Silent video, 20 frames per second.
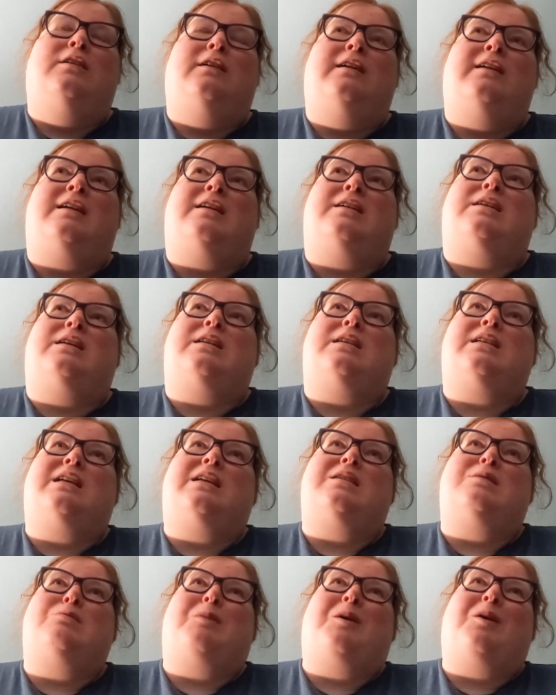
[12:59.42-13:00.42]
And it just
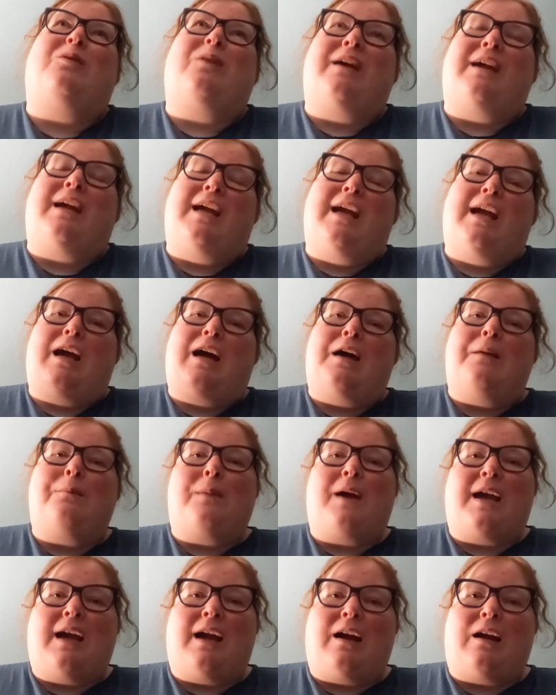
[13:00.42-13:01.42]
has been weighing on
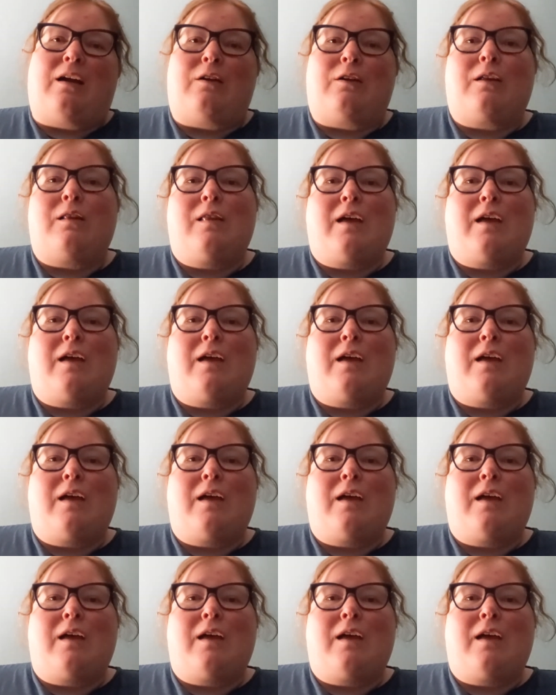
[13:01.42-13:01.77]
my heart a